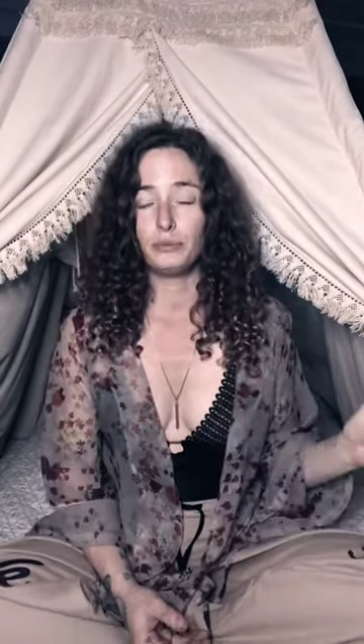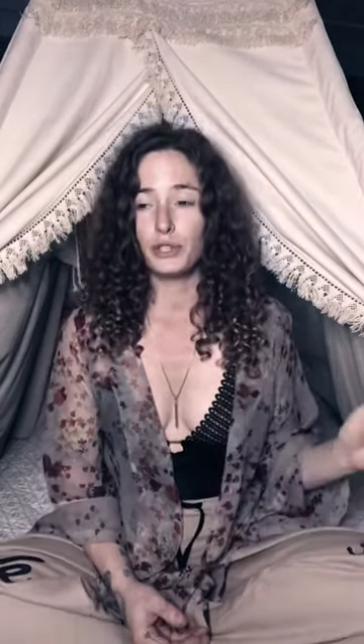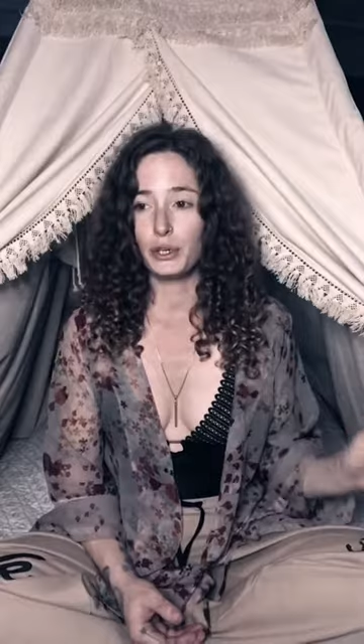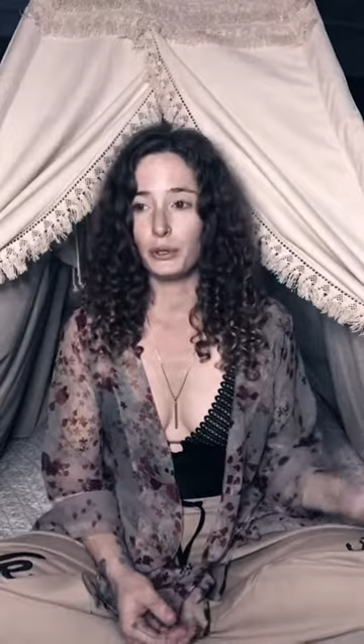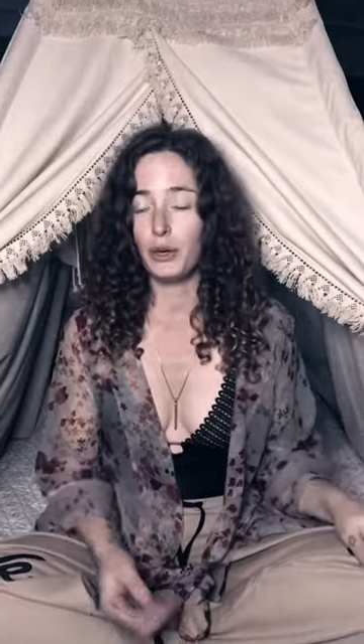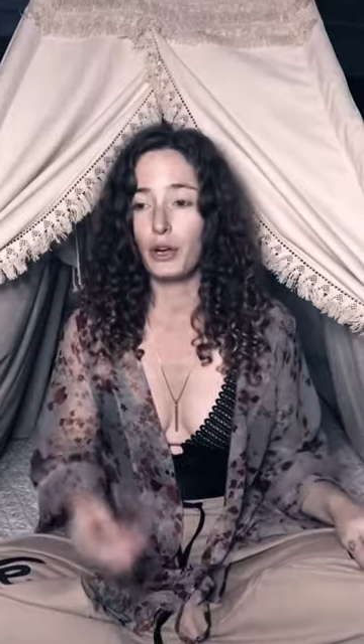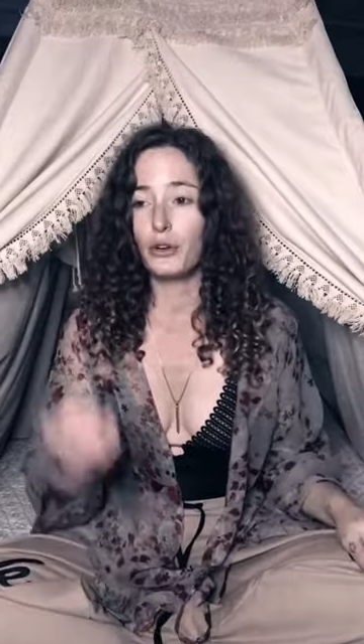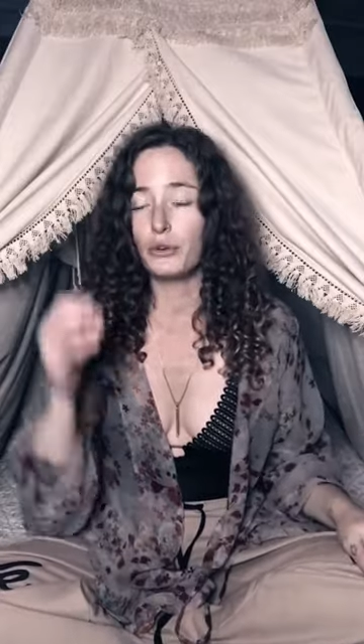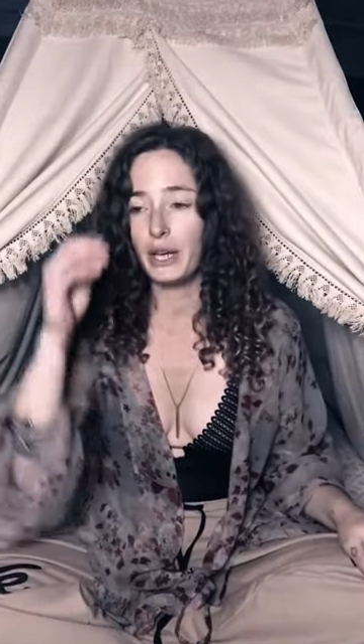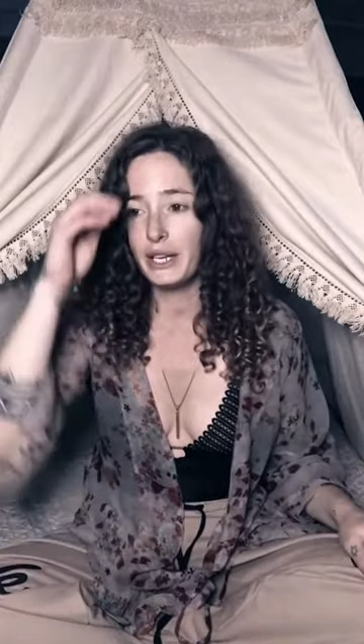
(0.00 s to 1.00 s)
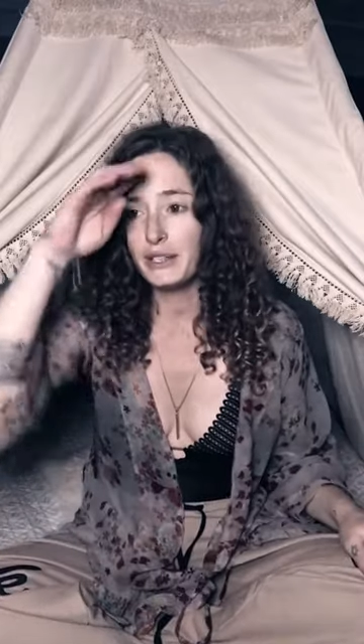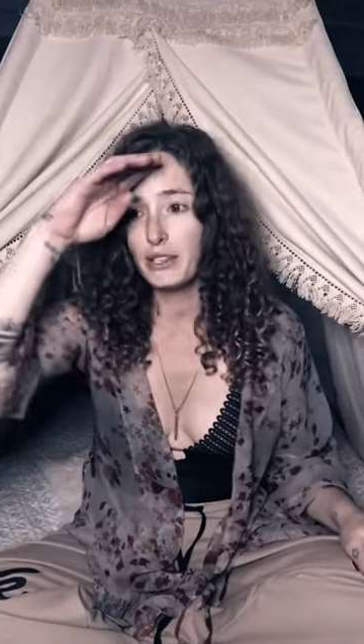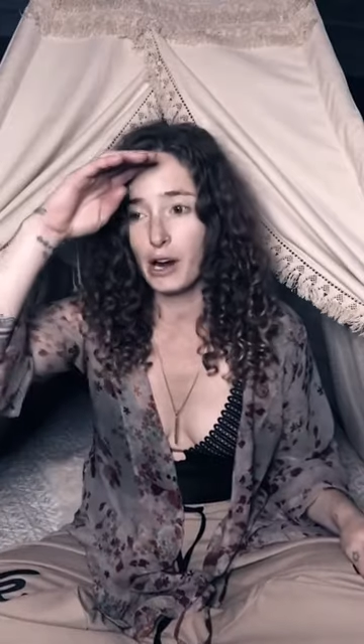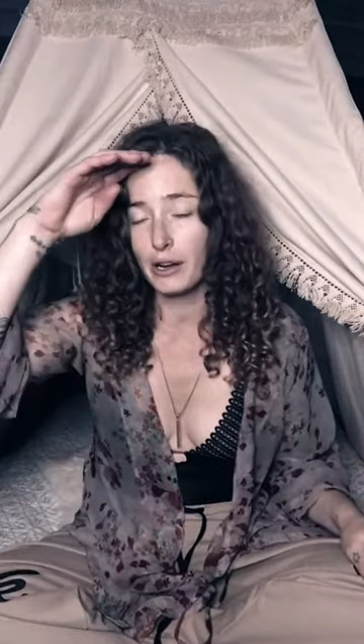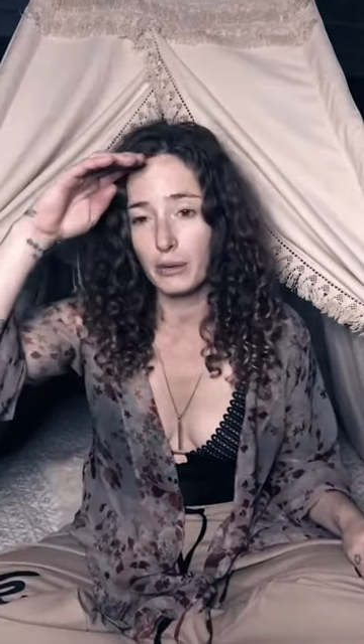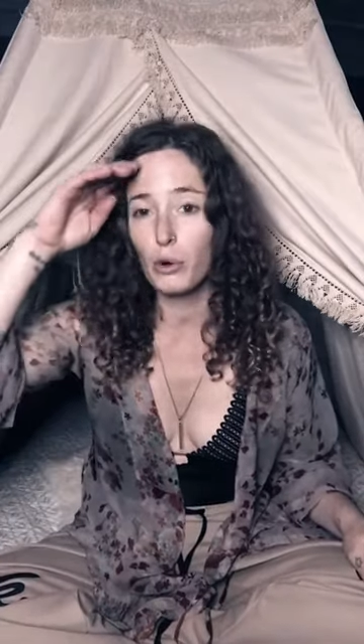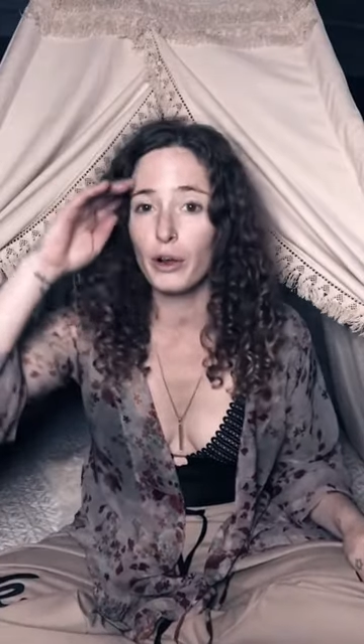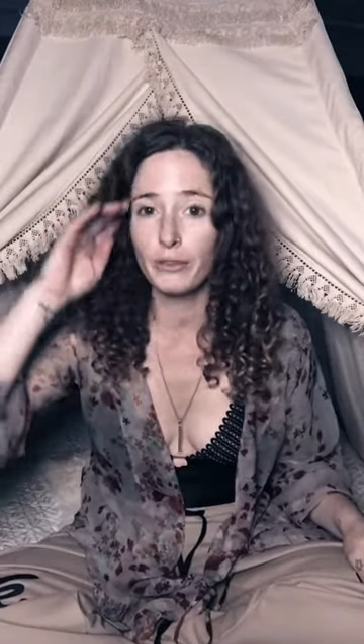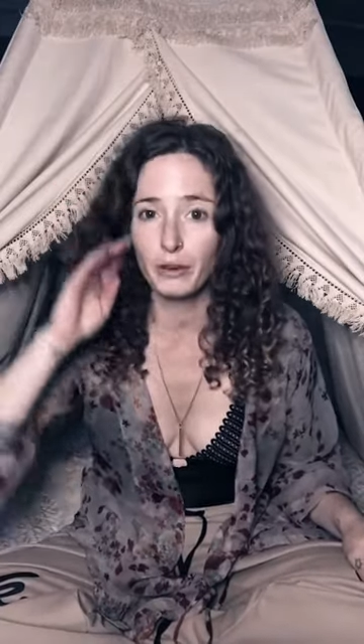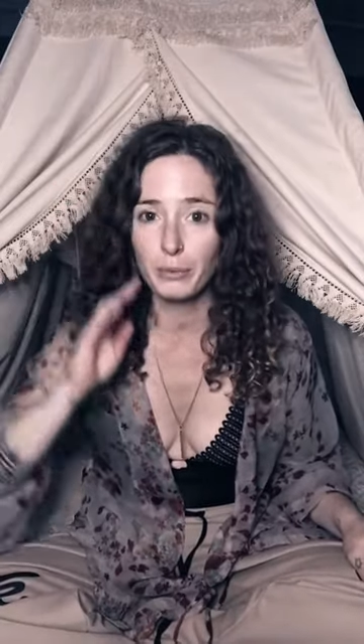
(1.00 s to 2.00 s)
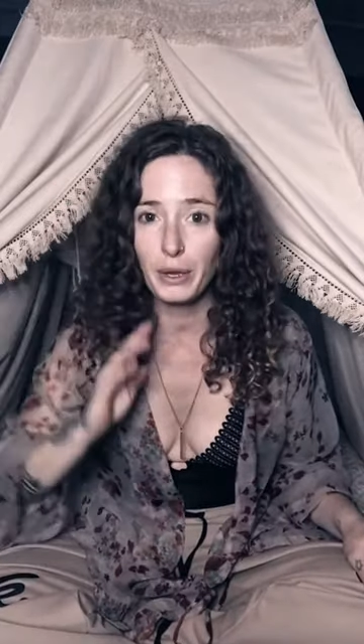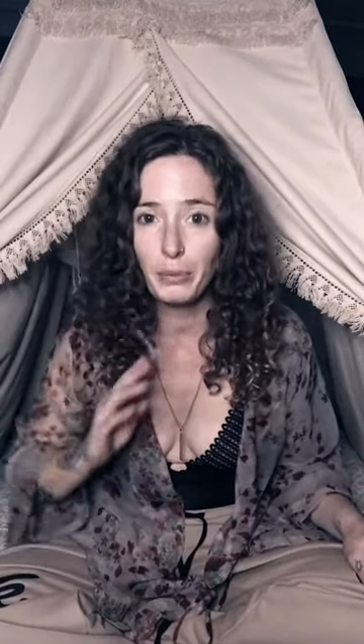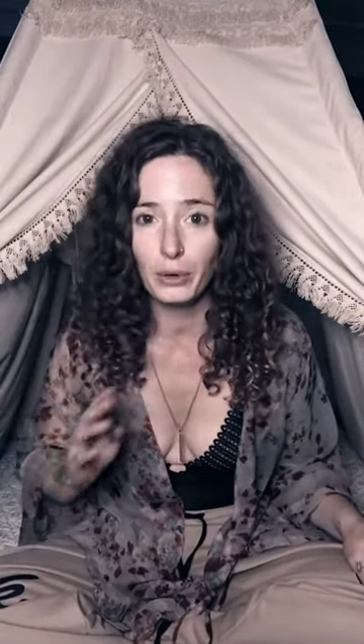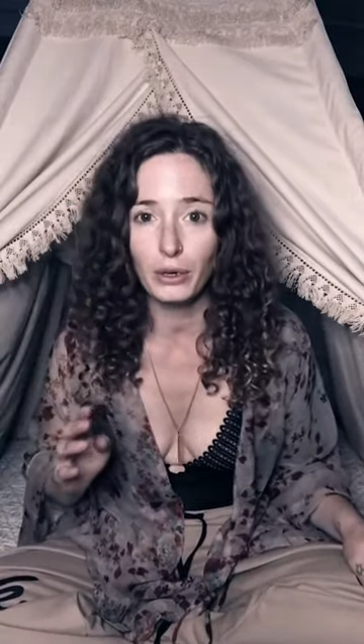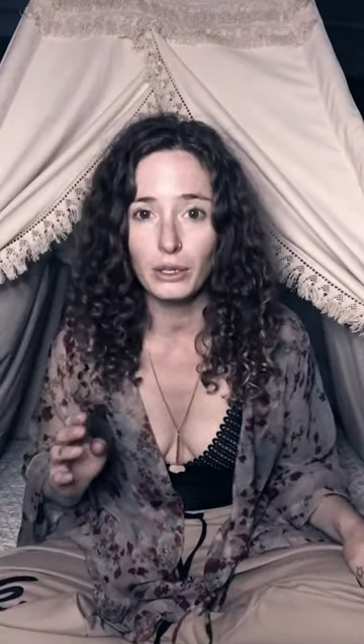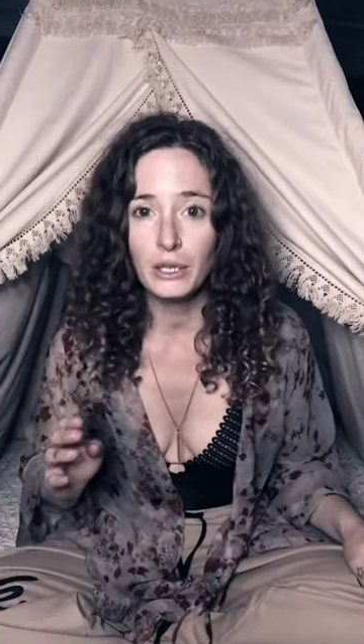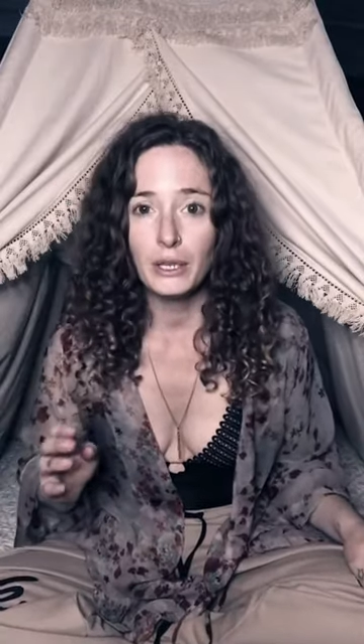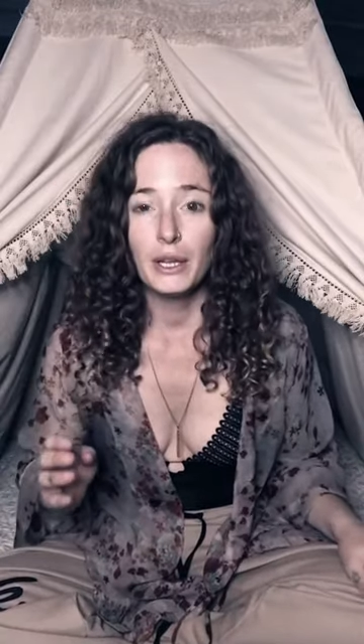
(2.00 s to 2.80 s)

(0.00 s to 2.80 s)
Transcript: So, a great starting point for people